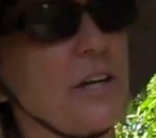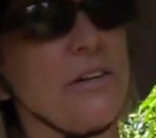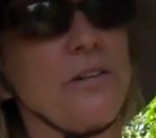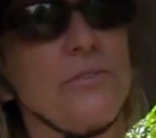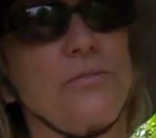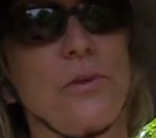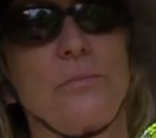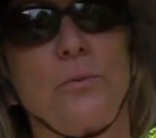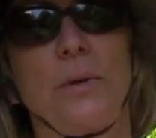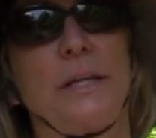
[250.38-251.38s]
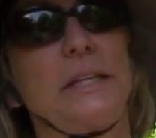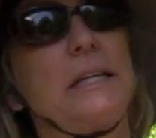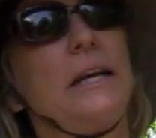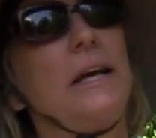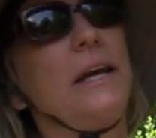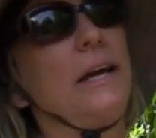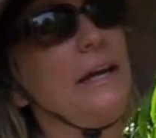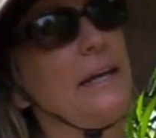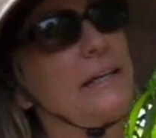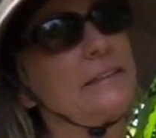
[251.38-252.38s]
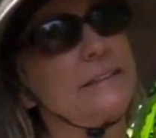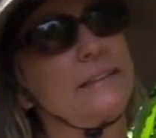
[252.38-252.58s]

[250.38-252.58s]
other from the wind, and